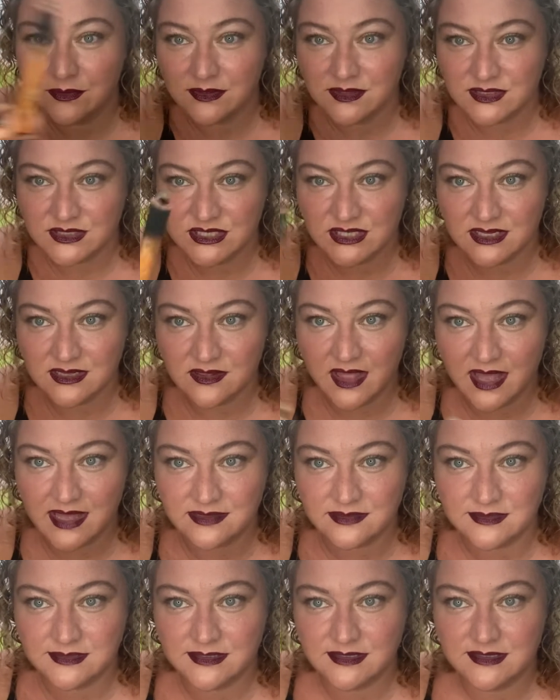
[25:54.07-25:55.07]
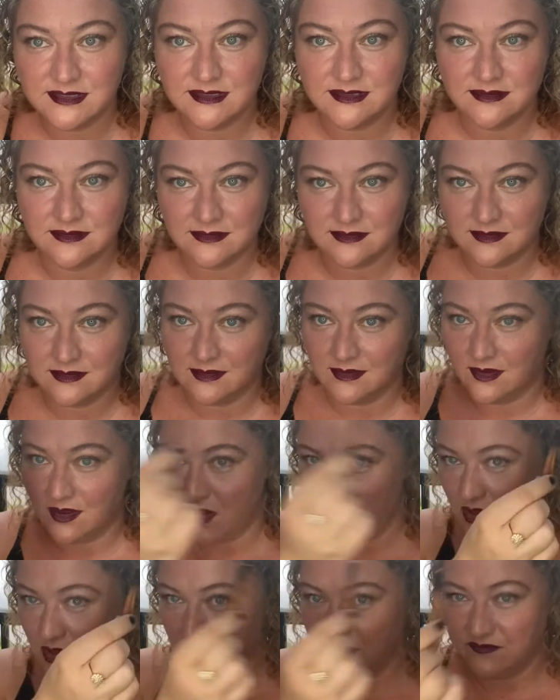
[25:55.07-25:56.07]
to cleanse
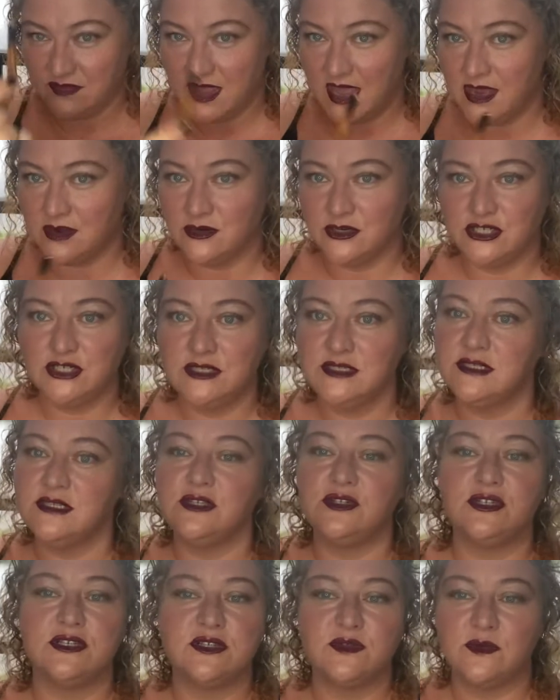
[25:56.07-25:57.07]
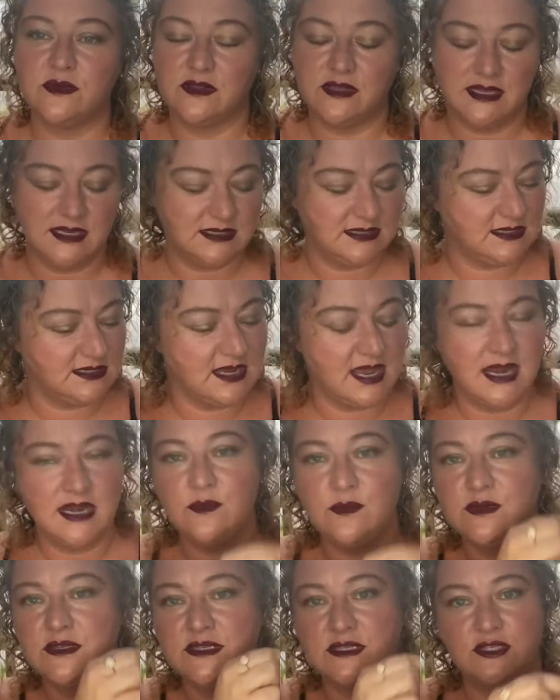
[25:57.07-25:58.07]
all of the energies you just released, any
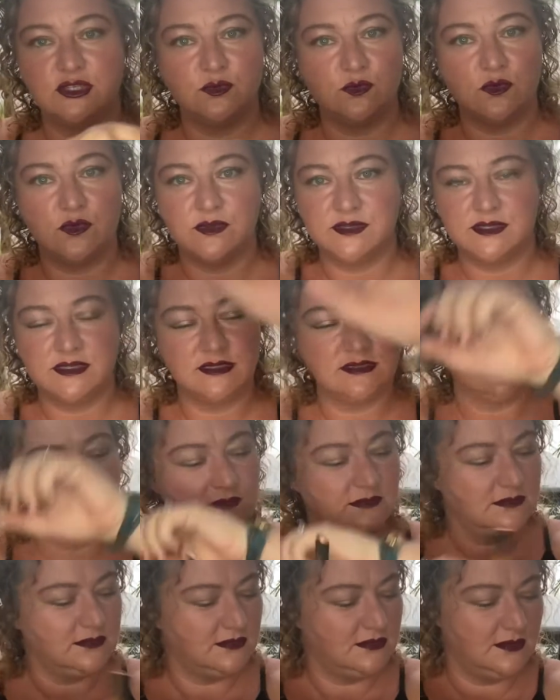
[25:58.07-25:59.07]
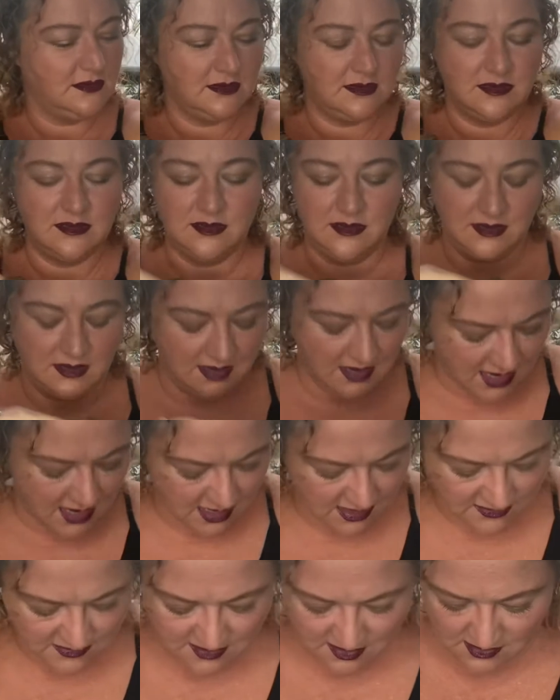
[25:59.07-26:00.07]
residuals,
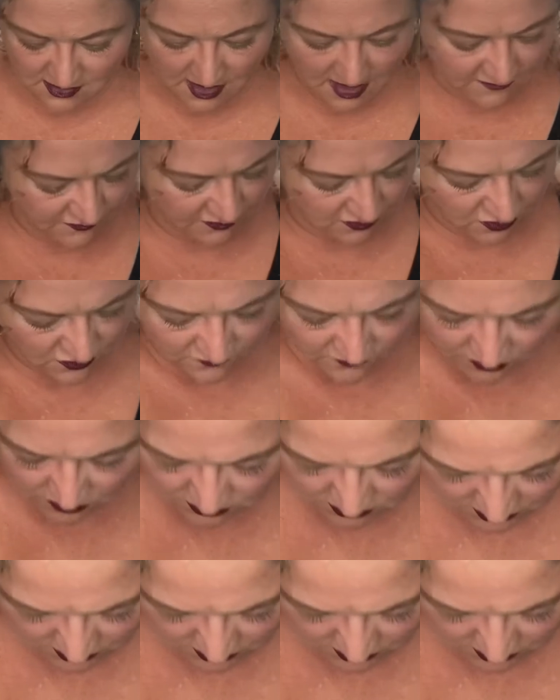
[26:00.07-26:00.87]
anything left over,